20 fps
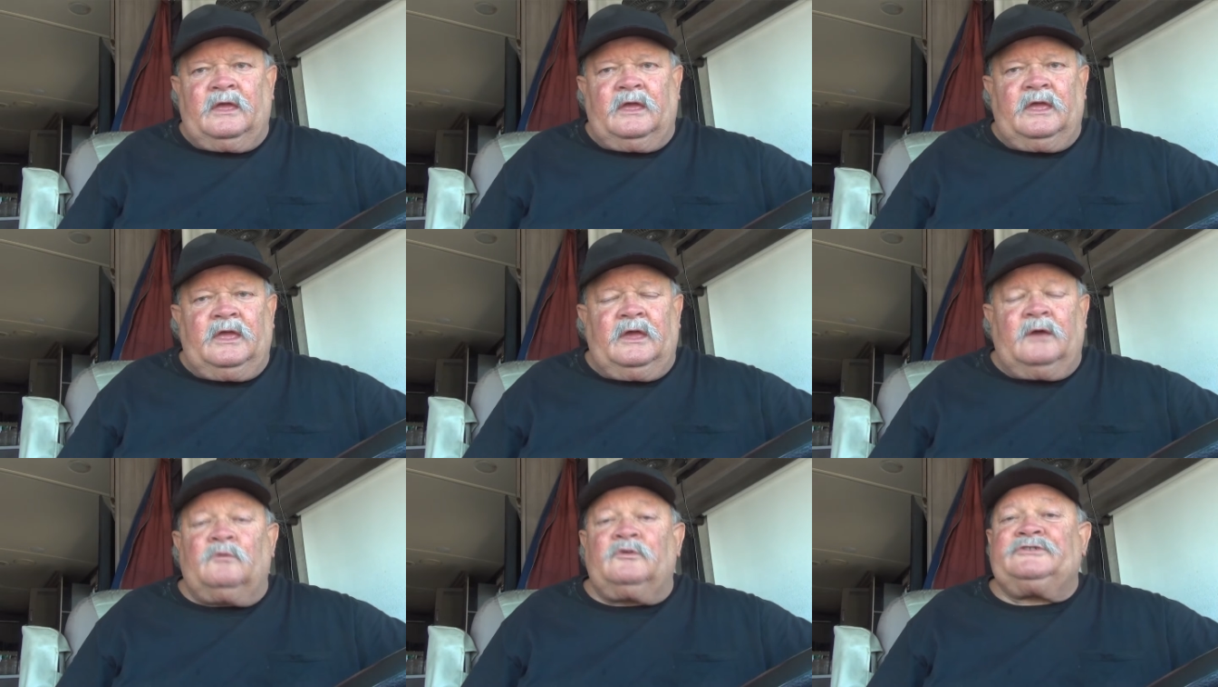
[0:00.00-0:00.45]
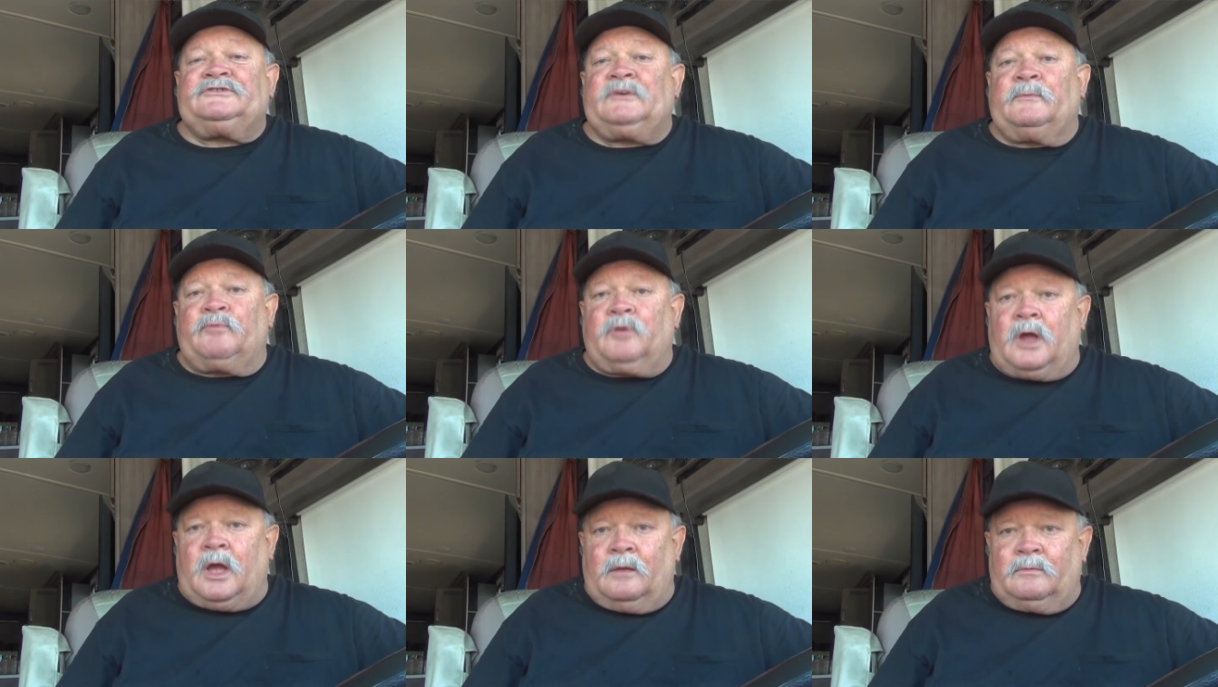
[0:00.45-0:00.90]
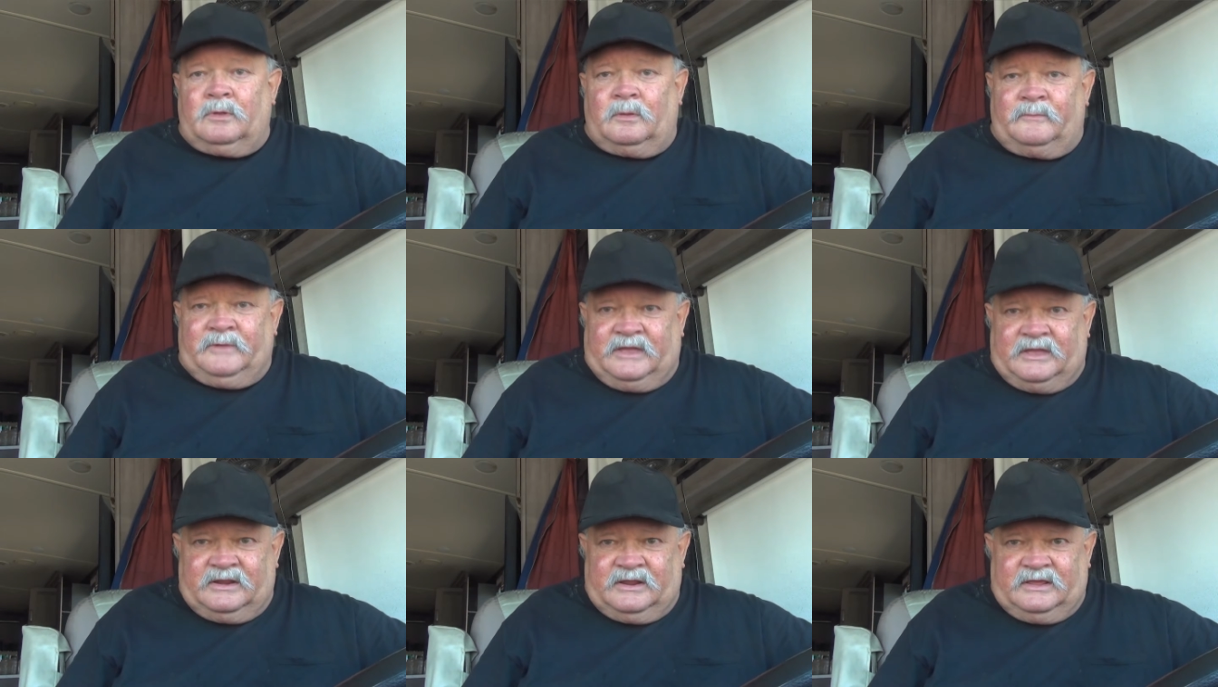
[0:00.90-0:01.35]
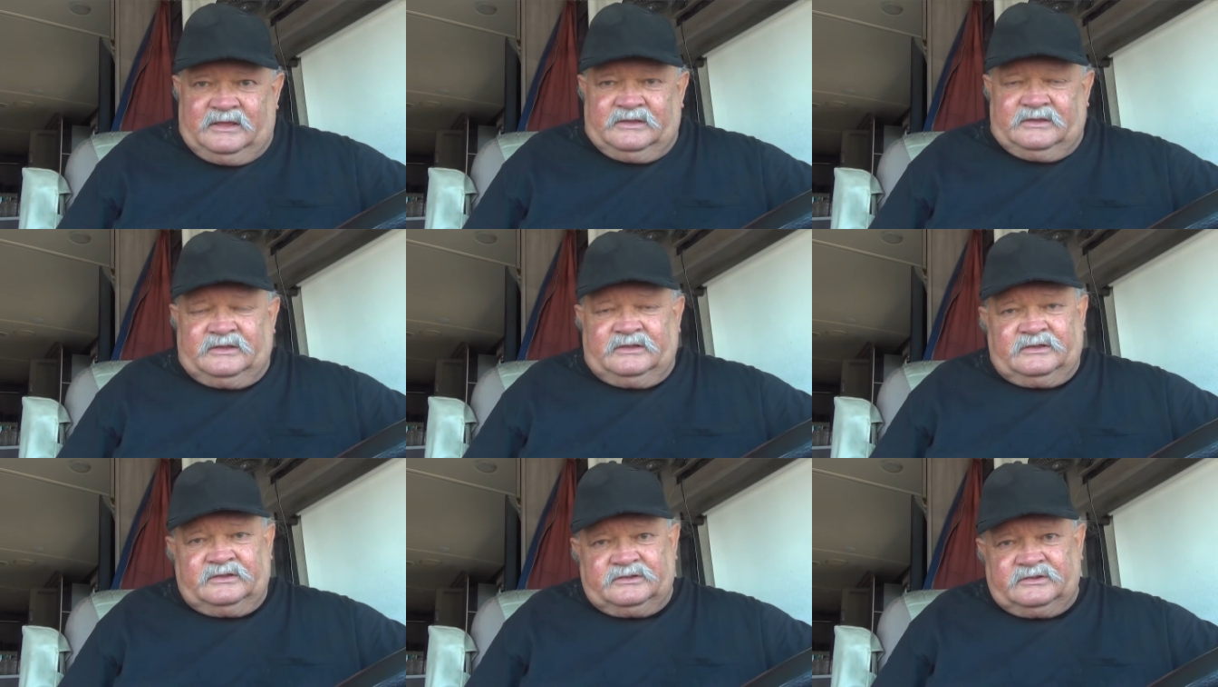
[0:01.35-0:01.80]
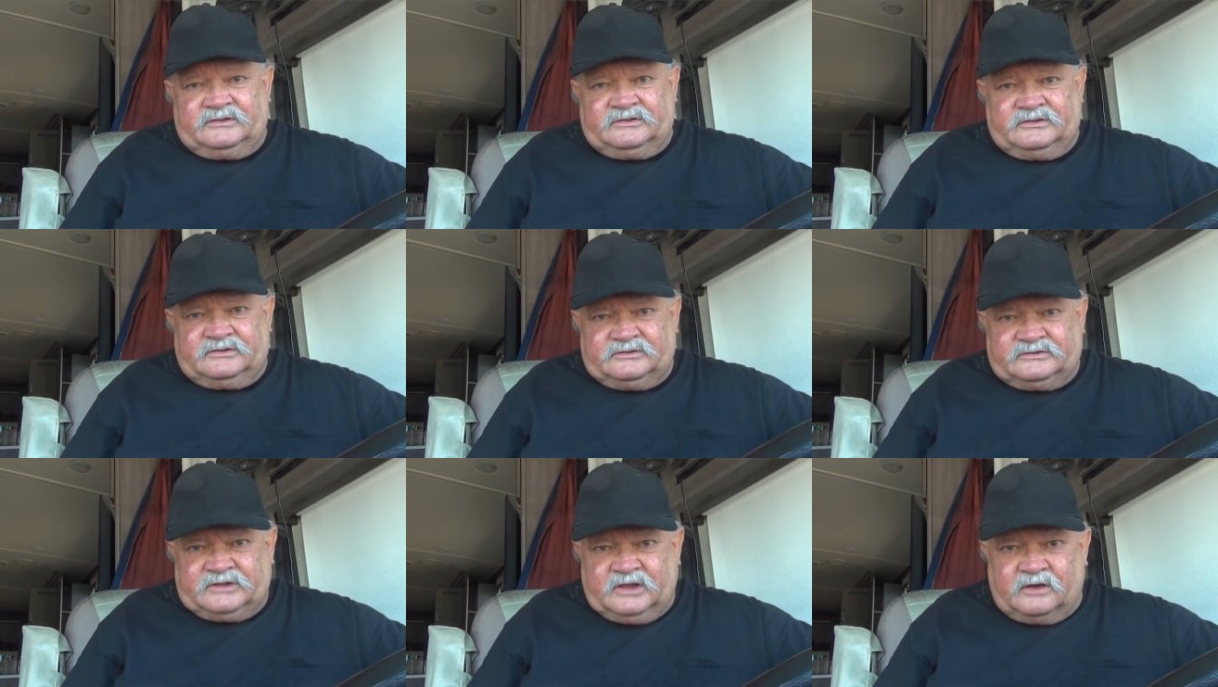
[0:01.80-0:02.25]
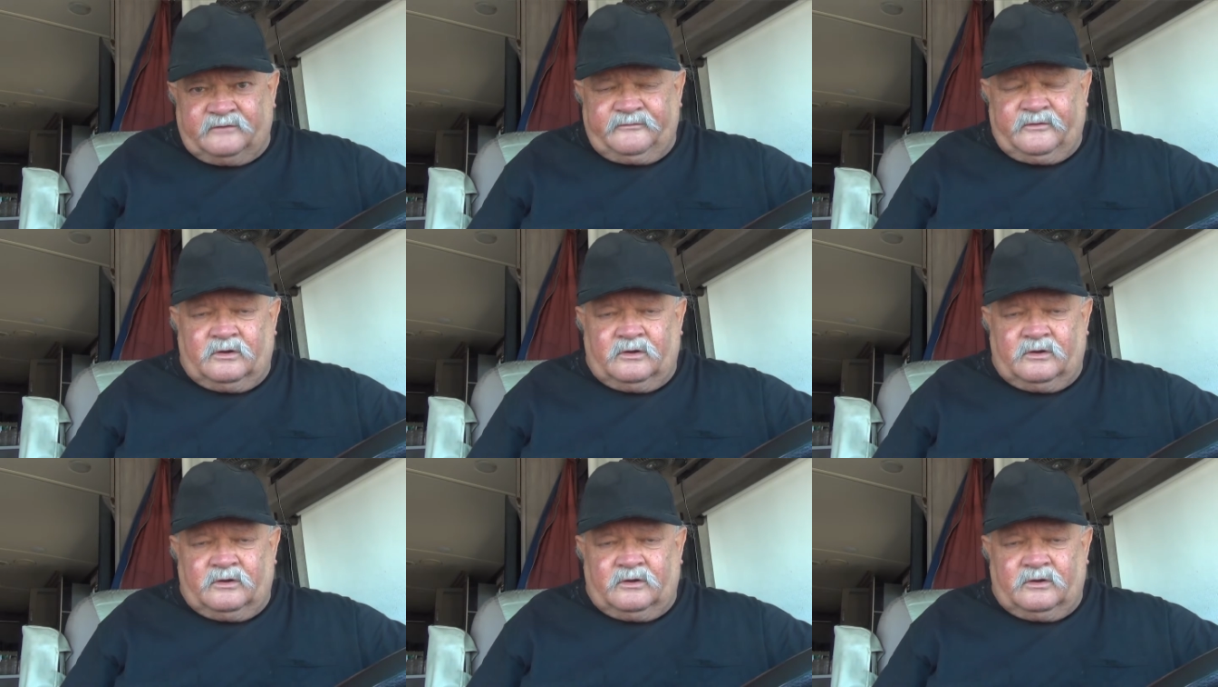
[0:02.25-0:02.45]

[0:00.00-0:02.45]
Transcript: it was a problem getting cell